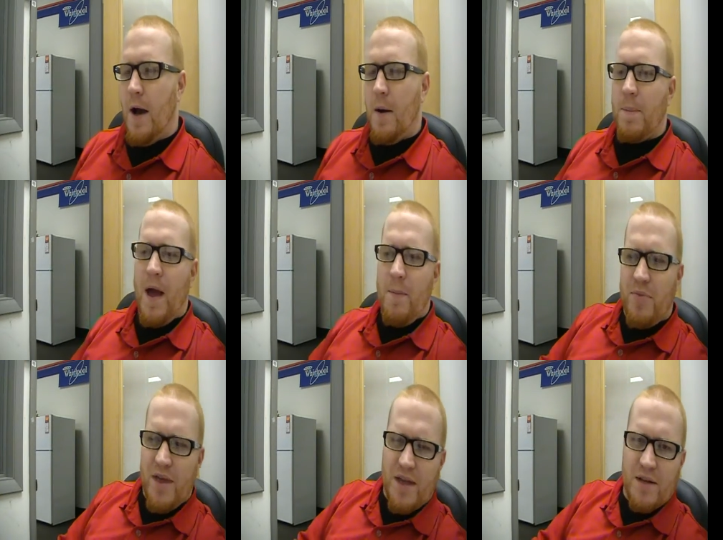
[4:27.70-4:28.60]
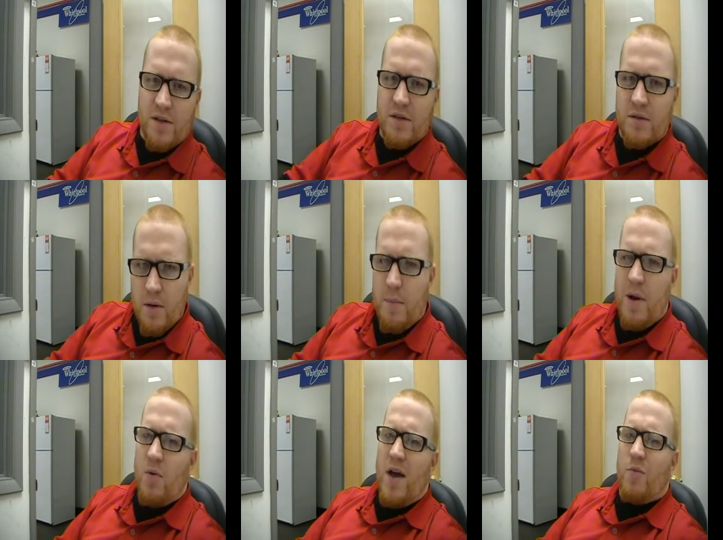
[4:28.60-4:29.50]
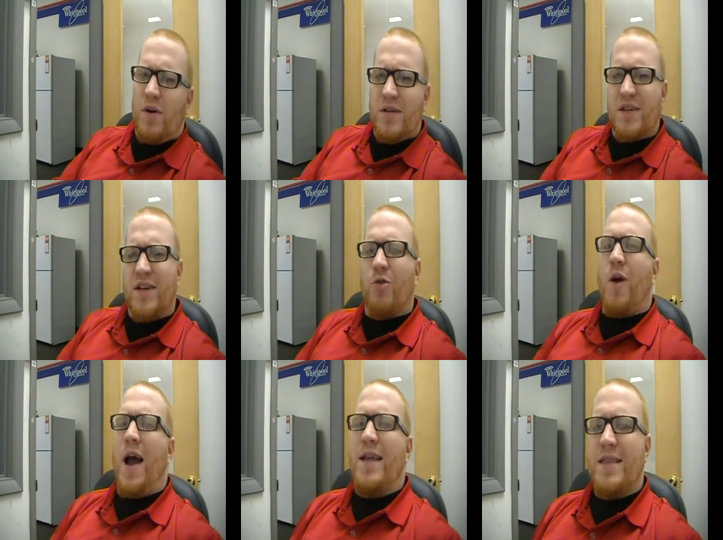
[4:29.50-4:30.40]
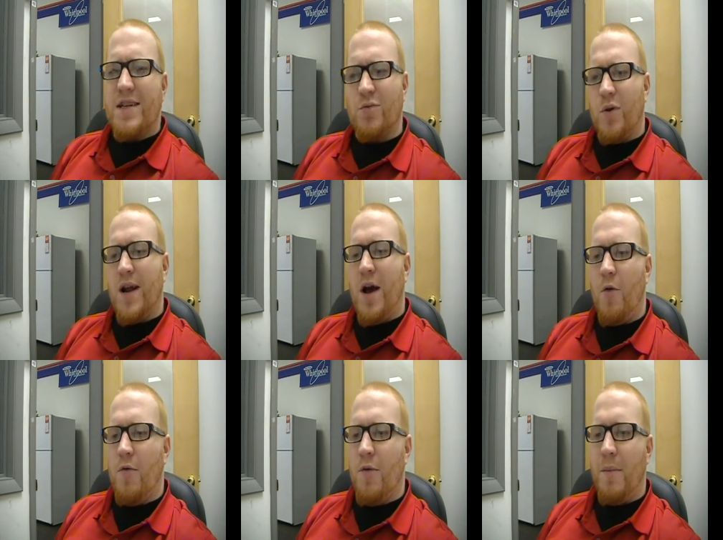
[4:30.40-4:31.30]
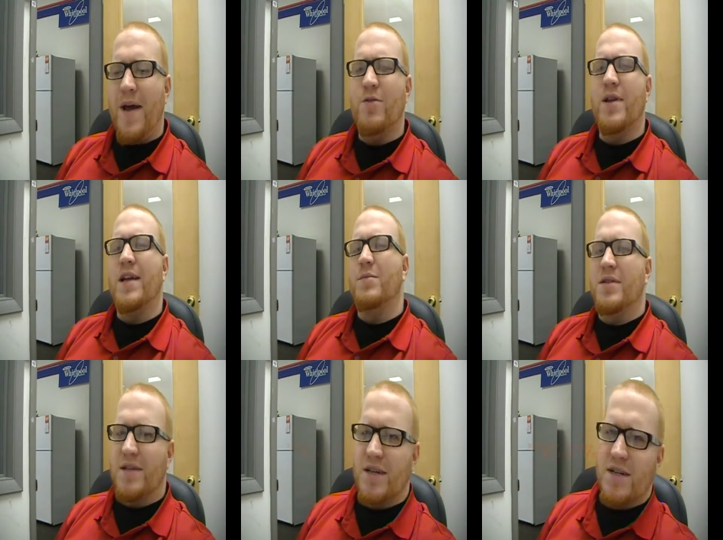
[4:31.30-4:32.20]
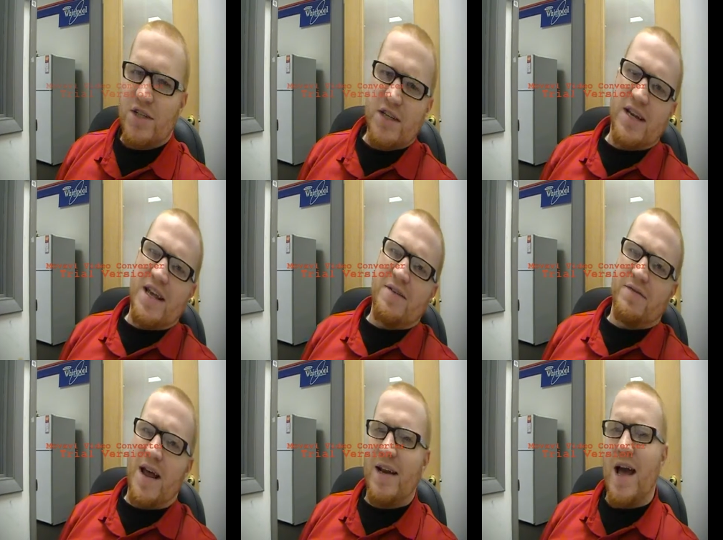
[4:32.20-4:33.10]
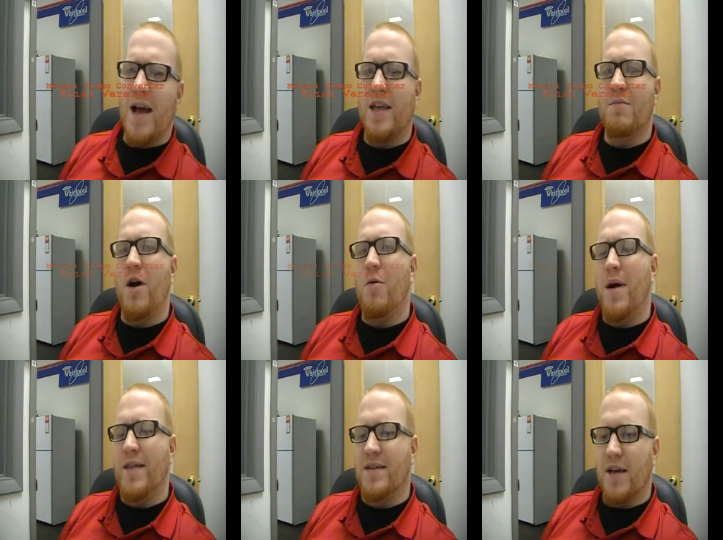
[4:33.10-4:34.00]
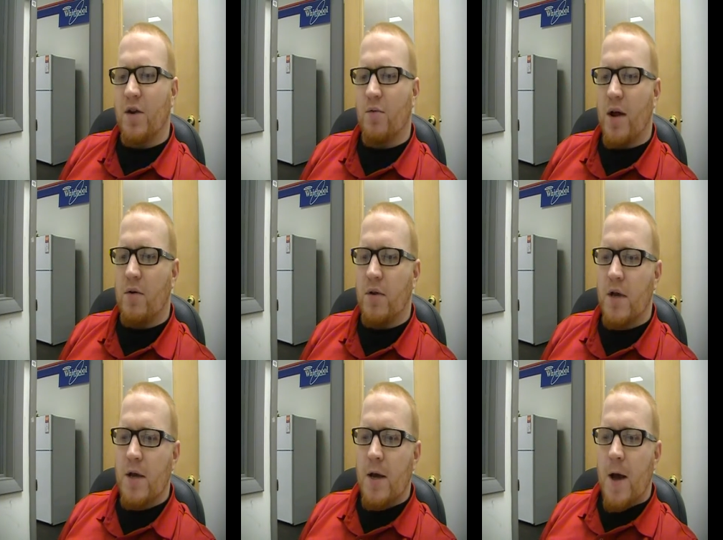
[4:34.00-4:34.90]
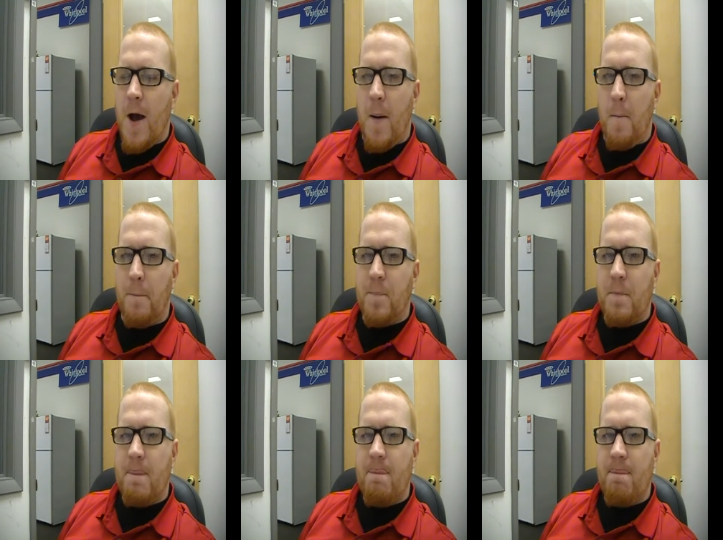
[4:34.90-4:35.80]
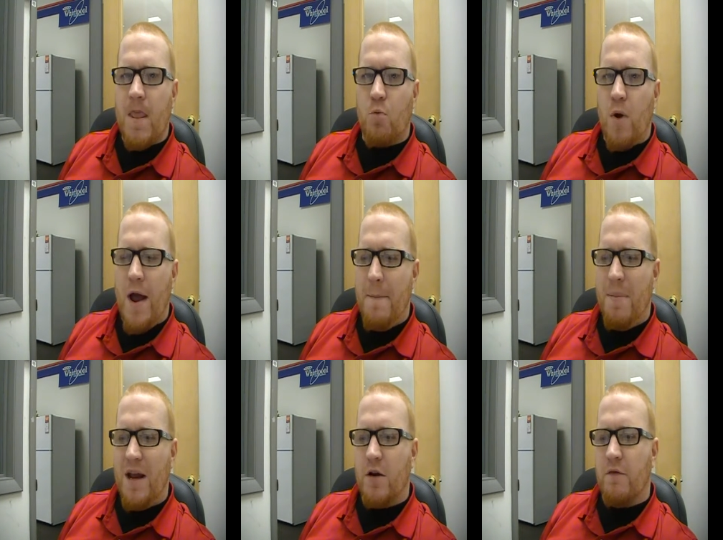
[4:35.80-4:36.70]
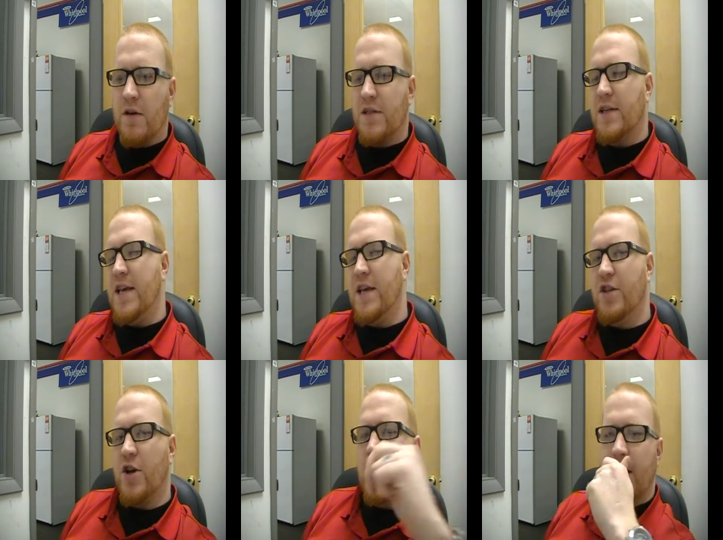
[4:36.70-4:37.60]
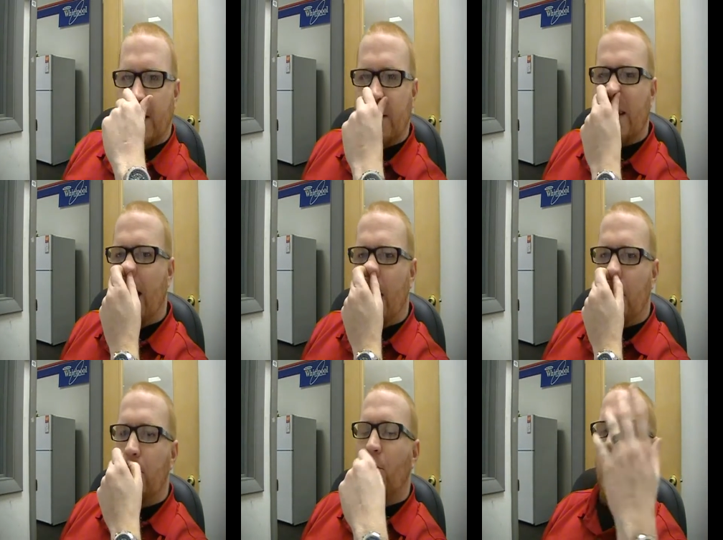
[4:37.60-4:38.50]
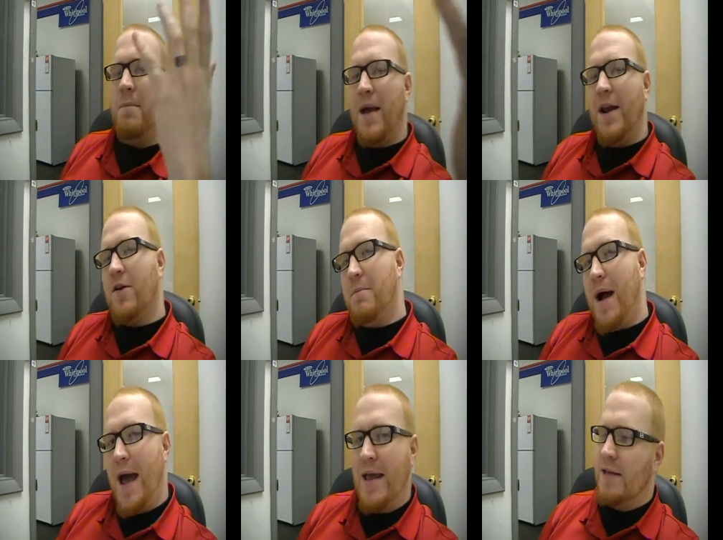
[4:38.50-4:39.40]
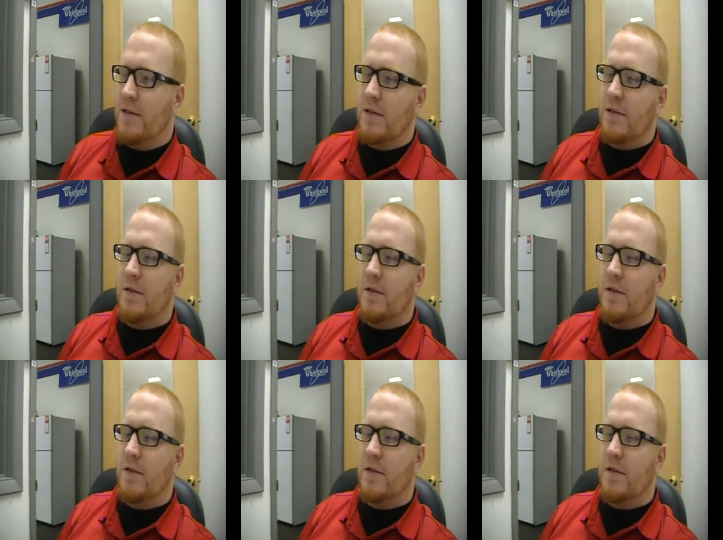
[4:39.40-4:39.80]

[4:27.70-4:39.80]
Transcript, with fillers: um, I'm thinking Ben Rothwell is going to grind this one out by unanimous decision, if not knock him out by the second round. Um, Ryan Bader versus Keith Jardine. Um, Ryan Bader, in my,